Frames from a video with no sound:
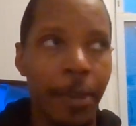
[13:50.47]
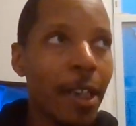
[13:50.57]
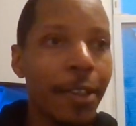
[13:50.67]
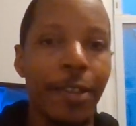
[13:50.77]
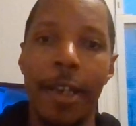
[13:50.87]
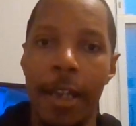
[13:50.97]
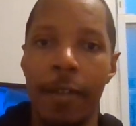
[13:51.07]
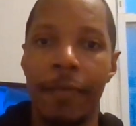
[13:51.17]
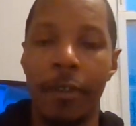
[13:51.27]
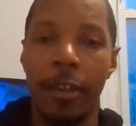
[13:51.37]
Besides the
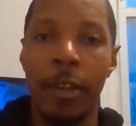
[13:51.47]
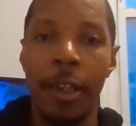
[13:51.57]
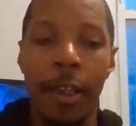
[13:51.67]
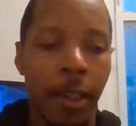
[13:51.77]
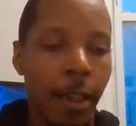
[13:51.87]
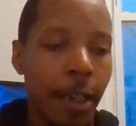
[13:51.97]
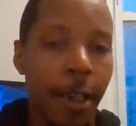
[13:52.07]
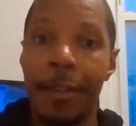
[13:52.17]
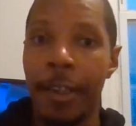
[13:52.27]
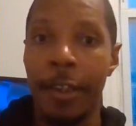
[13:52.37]
Ava
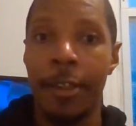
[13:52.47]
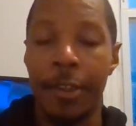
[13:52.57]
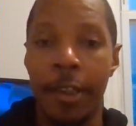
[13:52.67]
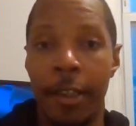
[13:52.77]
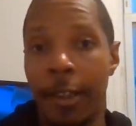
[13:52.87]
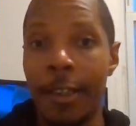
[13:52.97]
and Nina scene,